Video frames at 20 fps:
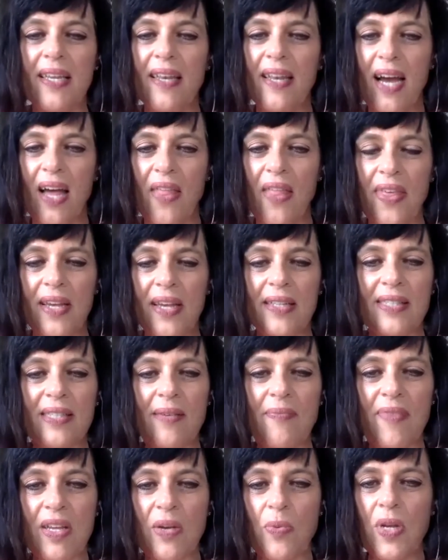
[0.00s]
I think it's
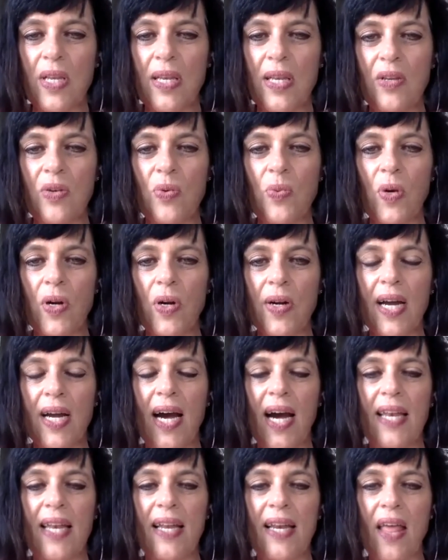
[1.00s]
something we need to work
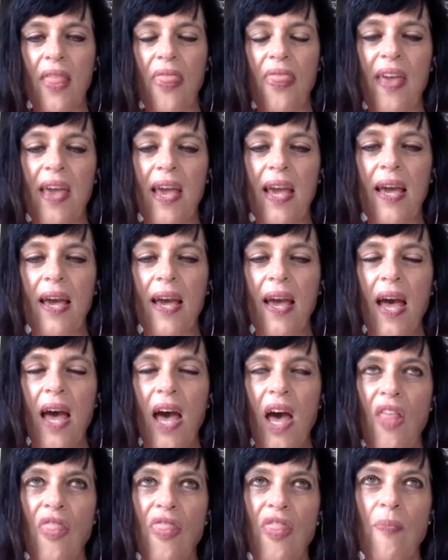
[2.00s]
on. And I think
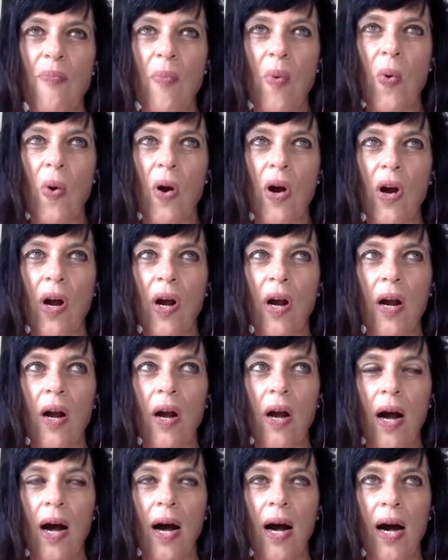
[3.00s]
the more
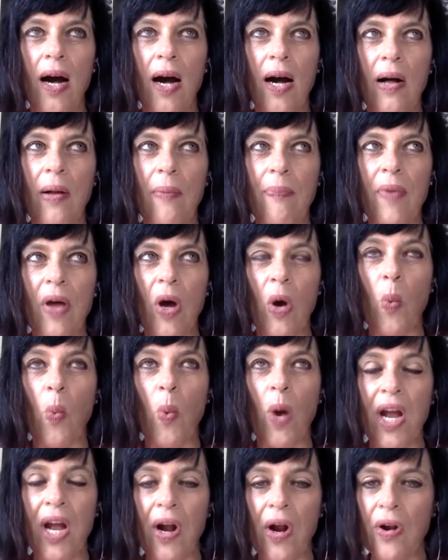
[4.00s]

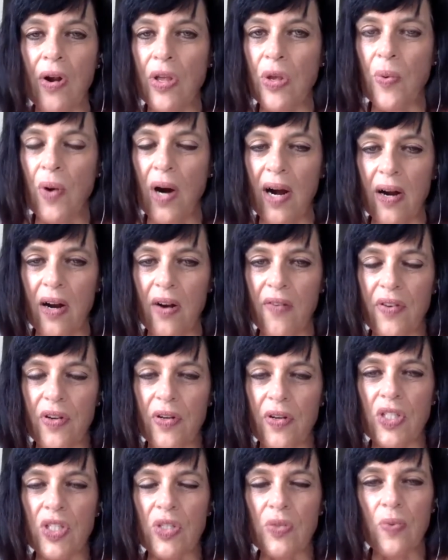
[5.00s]
aware you are of
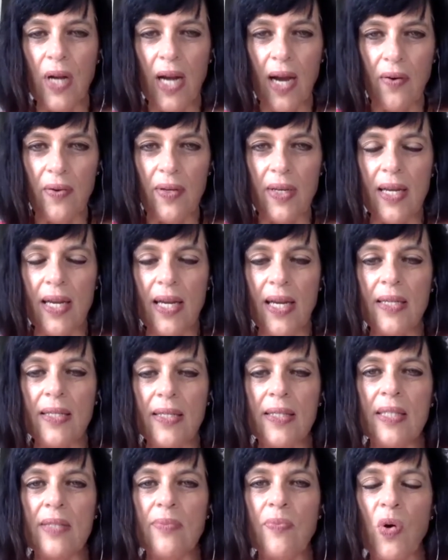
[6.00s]
your
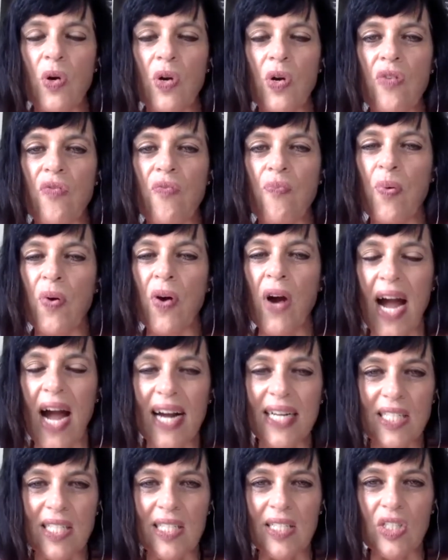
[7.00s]
surroundings, the more you
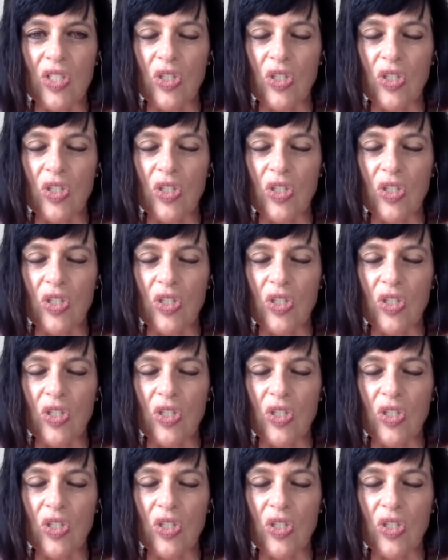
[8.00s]
practice your